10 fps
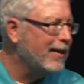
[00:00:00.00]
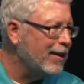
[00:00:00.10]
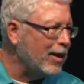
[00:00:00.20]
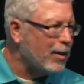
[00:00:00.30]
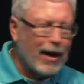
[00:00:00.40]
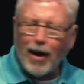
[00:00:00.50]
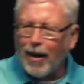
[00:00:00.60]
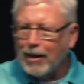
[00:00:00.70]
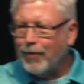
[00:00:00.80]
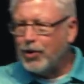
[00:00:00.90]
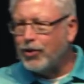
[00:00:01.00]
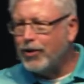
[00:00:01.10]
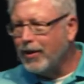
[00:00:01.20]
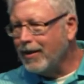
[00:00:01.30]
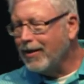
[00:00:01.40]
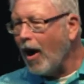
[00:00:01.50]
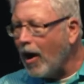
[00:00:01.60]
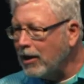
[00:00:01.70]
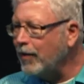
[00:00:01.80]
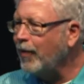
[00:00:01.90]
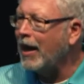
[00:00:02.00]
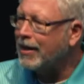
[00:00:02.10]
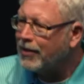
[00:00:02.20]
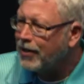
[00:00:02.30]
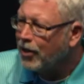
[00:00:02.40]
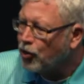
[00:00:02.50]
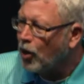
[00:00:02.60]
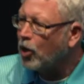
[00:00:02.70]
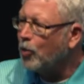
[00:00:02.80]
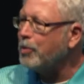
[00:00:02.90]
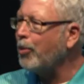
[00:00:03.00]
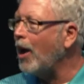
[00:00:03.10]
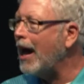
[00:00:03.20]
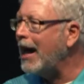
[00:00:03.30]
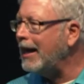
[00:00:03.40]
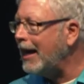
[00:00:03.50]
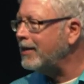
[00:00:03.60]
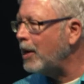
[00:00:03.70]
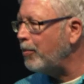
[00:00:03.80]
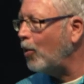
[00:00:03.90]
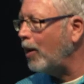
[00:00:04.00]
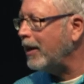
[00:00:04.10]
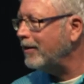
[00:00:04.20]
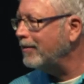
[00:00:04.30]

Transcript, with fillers: Look, all of us, all of us struggle with pride at some point.